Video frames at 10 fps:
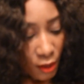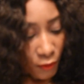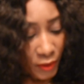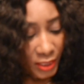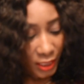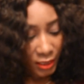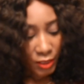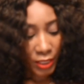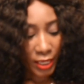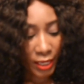For
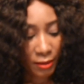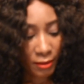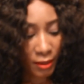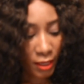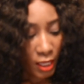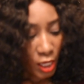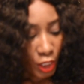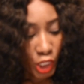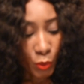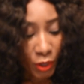instance, okay,
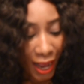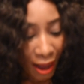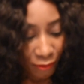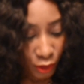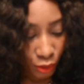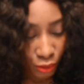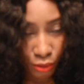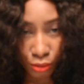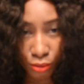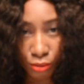you will have
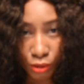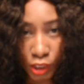to,